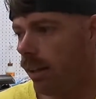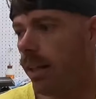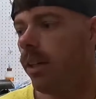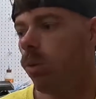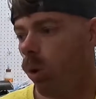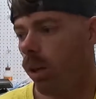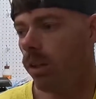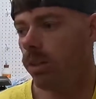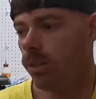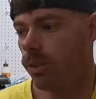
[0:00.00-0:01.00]
It
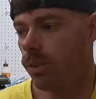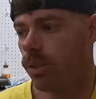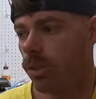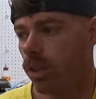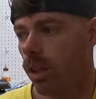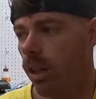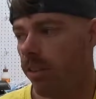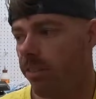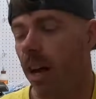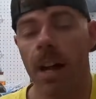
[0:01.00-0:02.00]
was a
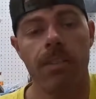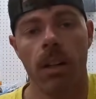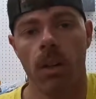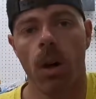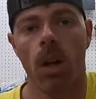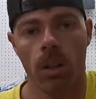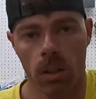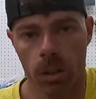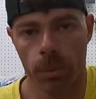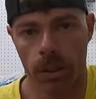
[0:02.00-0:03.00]
5.0 all
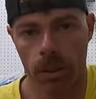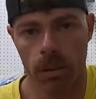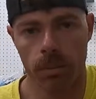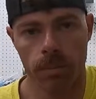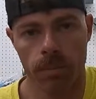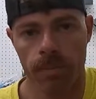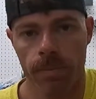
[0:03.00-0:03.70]
aluminum